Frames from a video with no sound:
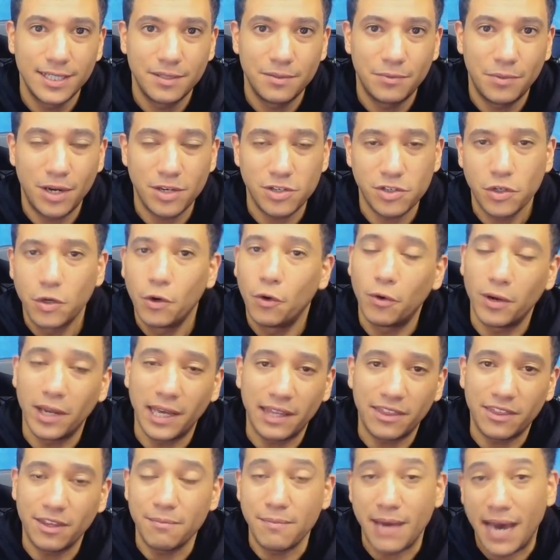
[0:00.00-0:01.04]
whilst
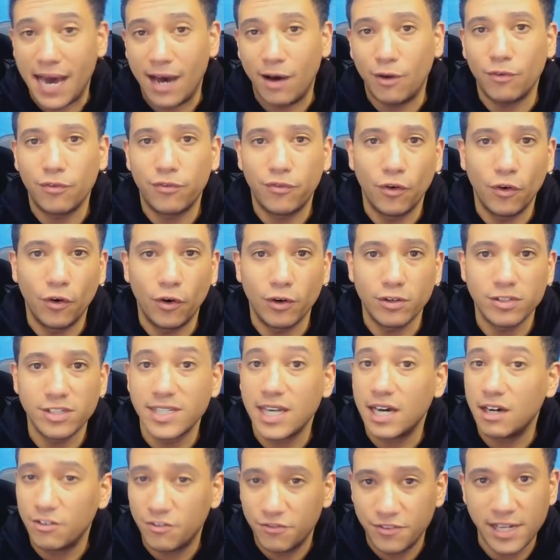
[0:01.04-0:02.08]
calling them out for
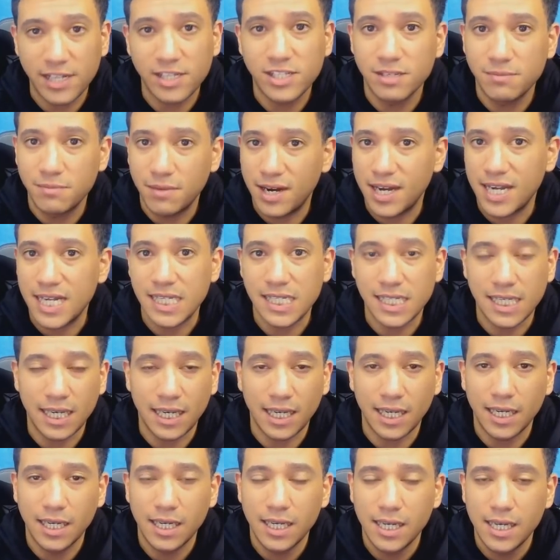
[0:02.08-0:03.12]

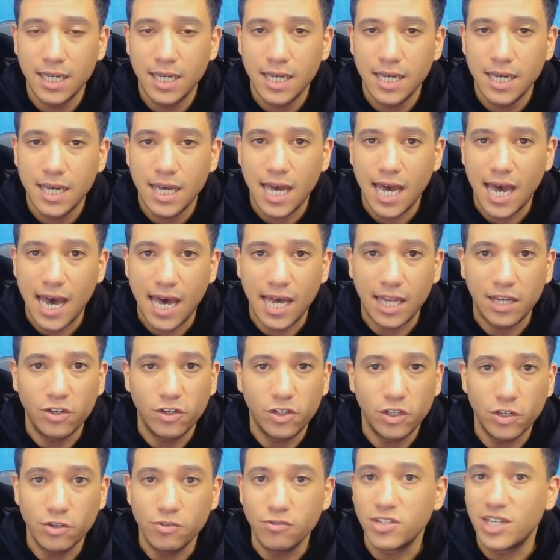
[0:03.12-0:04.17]
self-victimizing and
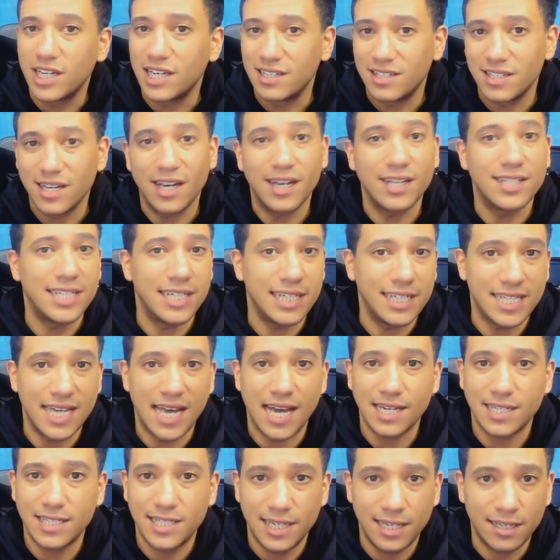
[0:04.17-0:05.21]
using dirty
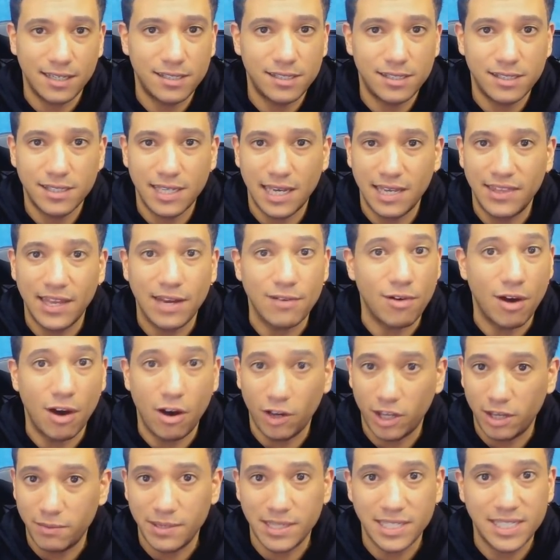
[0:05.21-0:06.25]
tactics in their
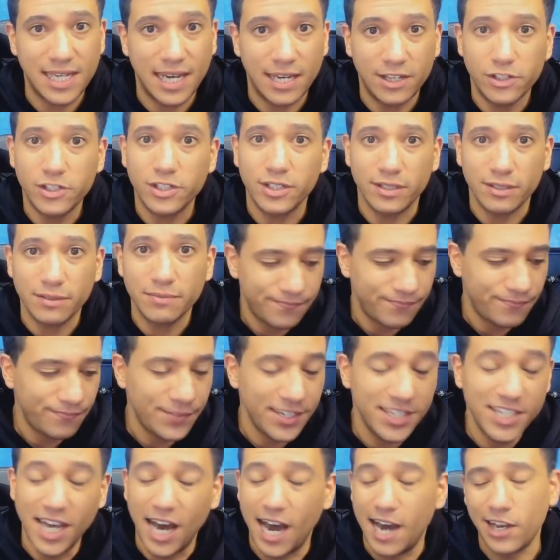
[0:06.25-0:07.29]
argumentation.
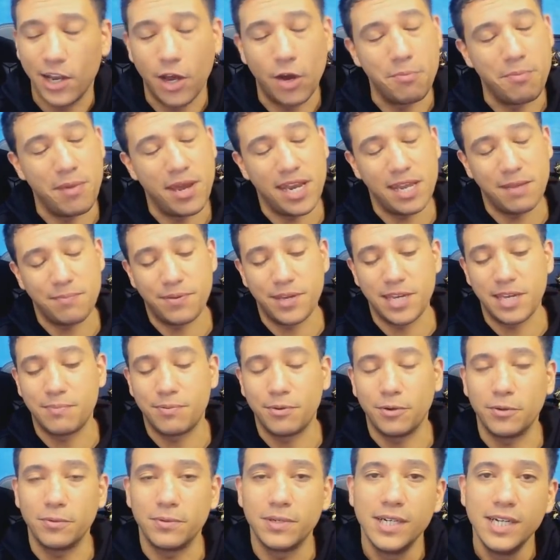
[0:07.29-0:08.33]
Now, I know many
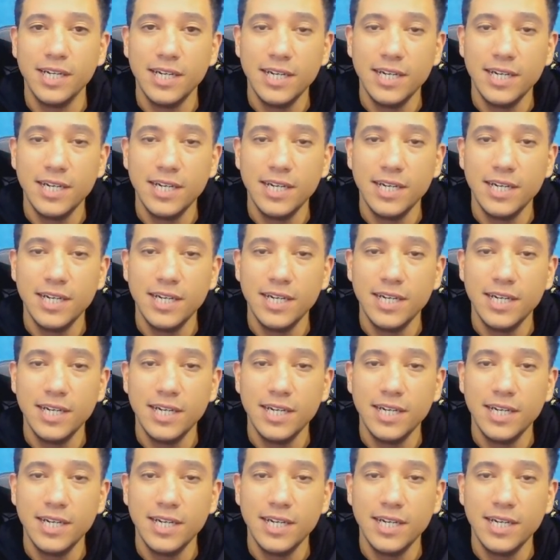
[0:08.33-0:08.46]
people,